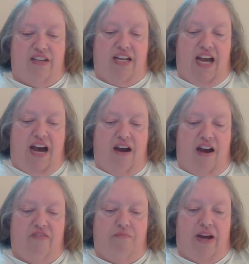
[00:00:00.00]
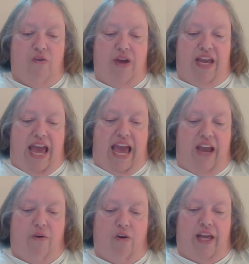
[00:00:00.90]
and gone off muttering
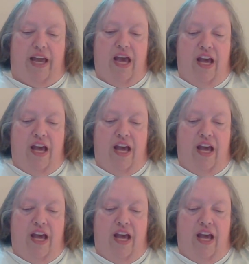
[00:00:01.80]
angrily